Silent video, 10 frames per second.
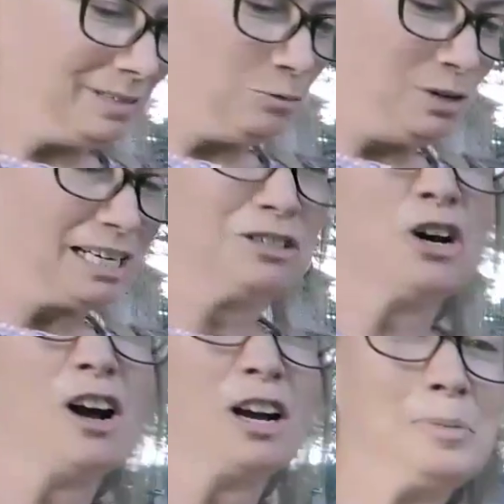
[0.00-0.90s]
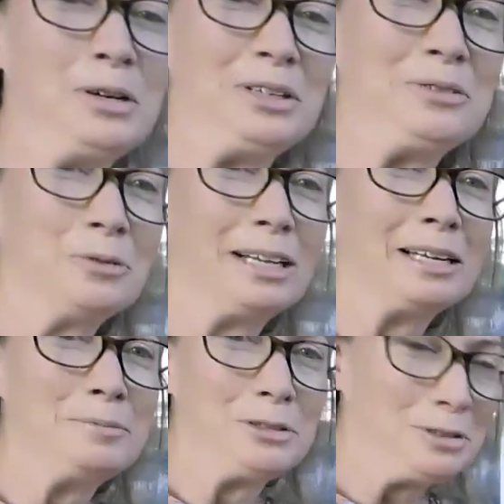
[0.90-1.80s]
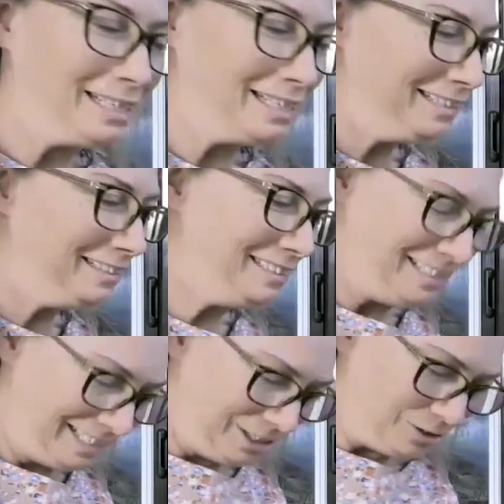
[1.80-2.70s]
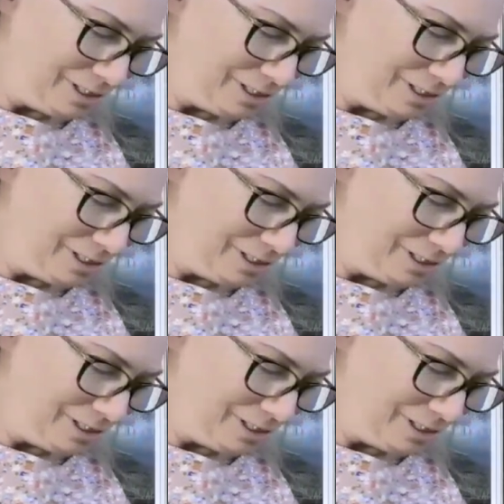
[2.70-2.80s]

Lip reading: and we can talk about it while I'm doing it. You